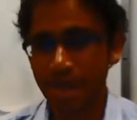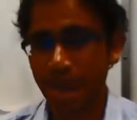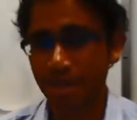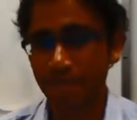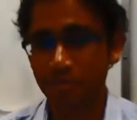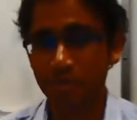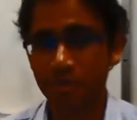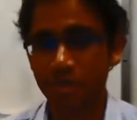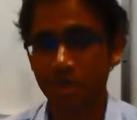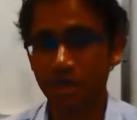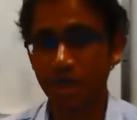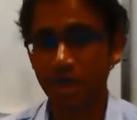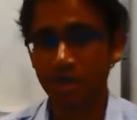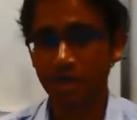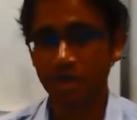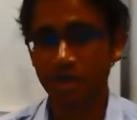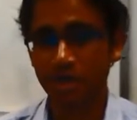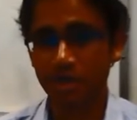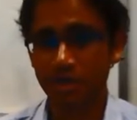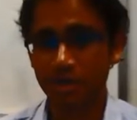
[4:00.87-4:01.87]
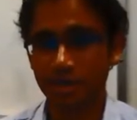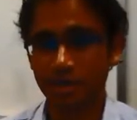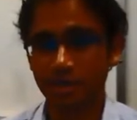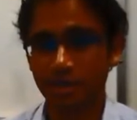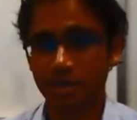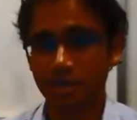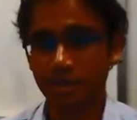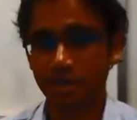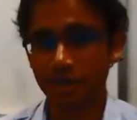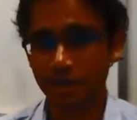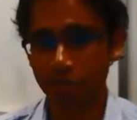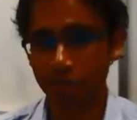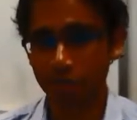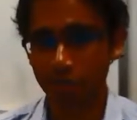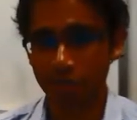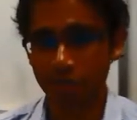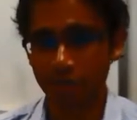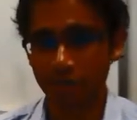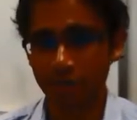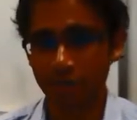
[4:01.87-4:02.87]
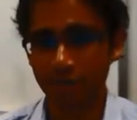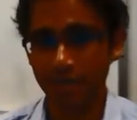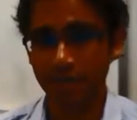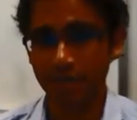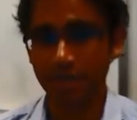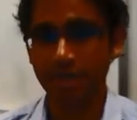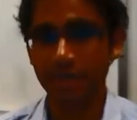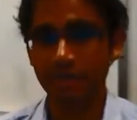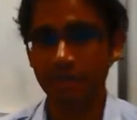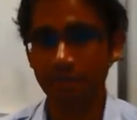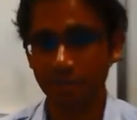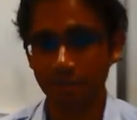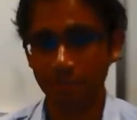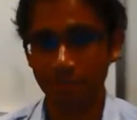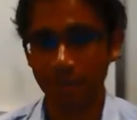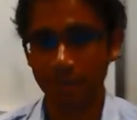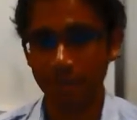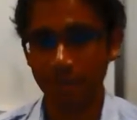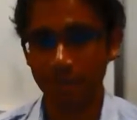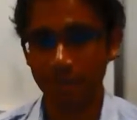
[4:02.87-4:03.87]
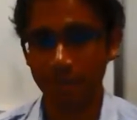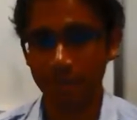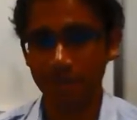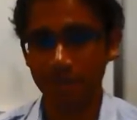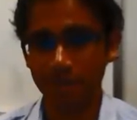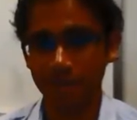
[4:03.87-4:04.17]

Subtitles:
and we started recruiting, developing,